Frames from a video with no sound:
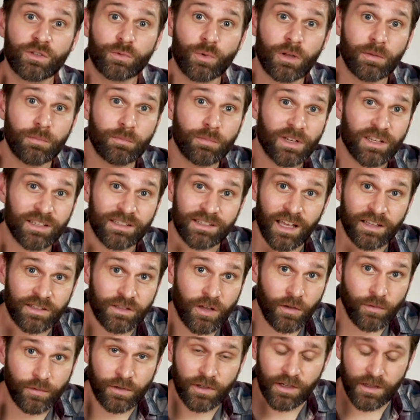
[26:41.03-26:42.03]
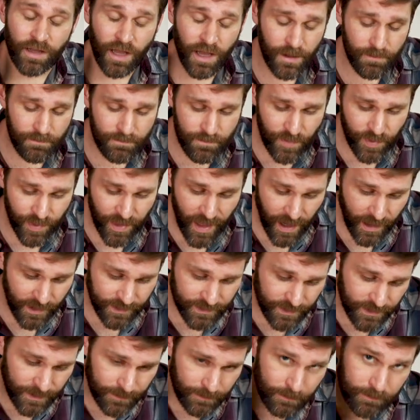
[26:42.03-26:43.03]
this one because that's all for today.
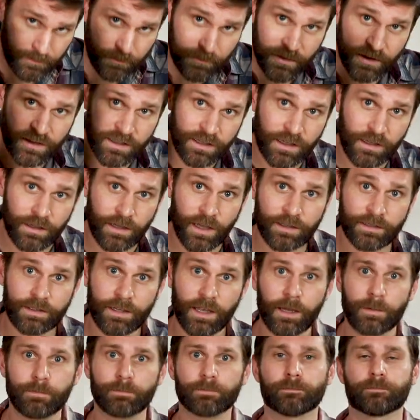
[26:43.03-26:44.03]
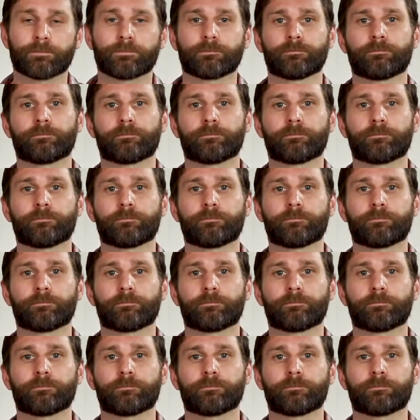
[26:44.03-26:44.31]
Thanks and see you next time.